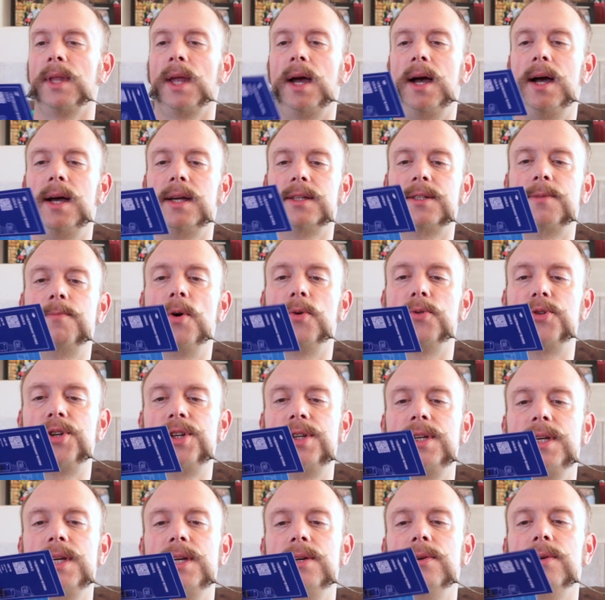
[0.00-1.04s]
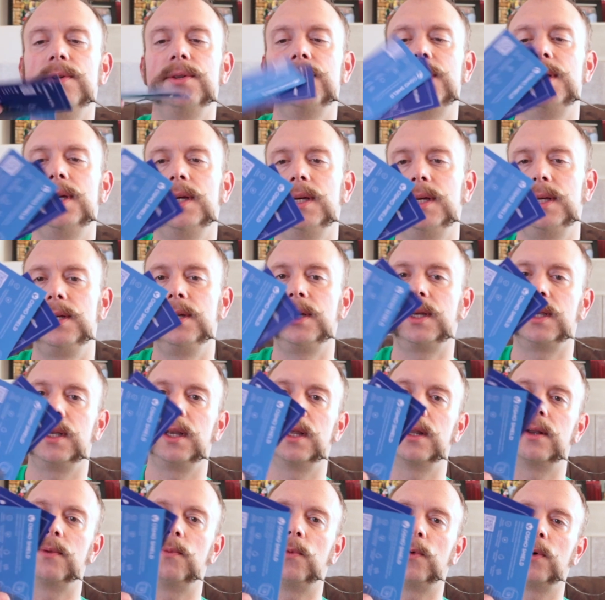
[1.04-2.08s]
Osmo Shield, you can
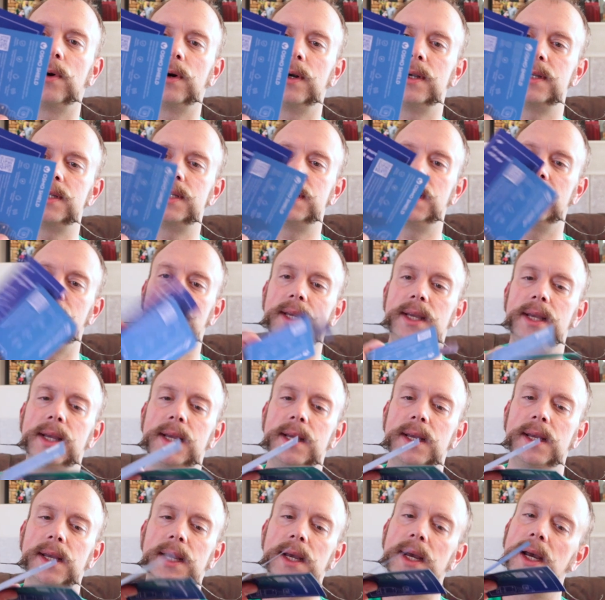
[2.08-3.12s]
get a warranty,